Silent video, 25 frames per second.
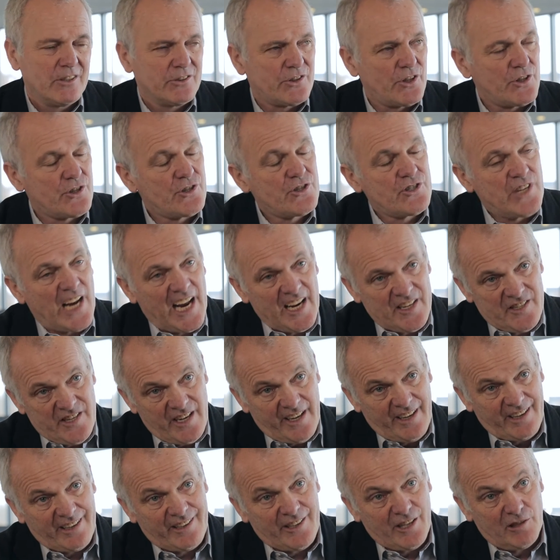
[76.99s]
the
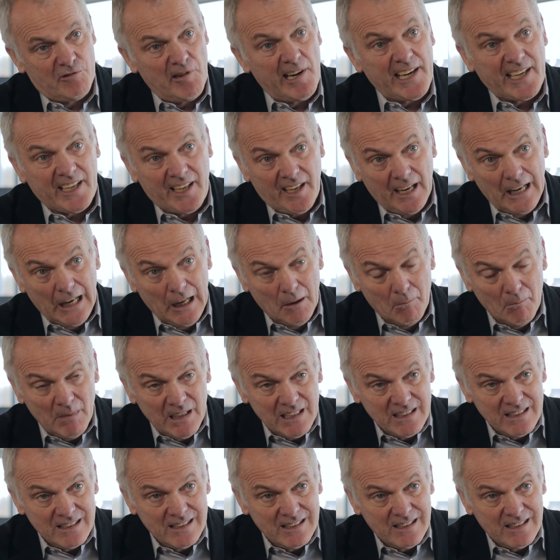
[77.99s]
static curriculum,